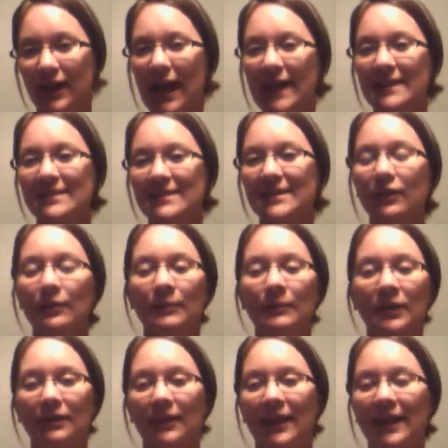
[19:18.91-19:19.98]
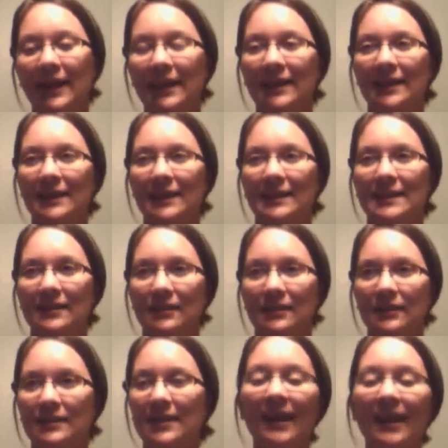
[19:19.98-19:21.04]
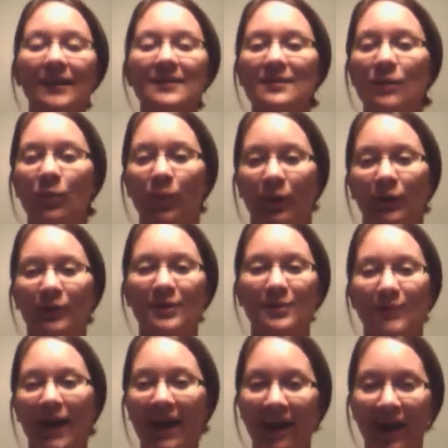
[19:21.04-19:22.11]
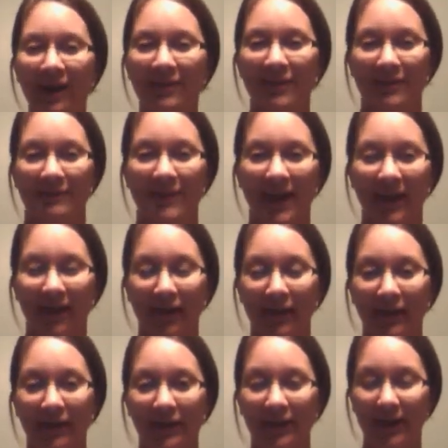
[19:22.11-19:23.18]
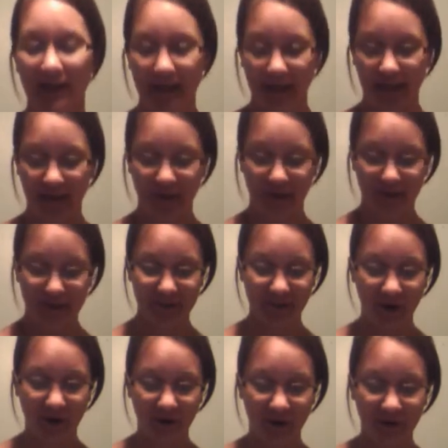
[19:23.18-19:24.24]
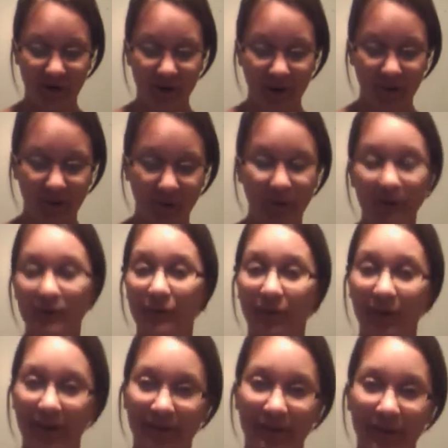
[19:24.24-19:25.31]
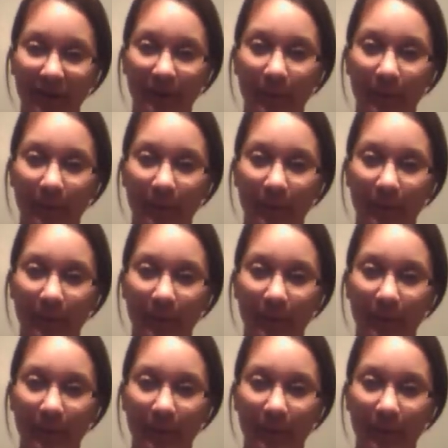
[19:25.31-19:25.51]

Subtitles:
And Dara McLean takes the words right off of my heart in her song, Yours Forever.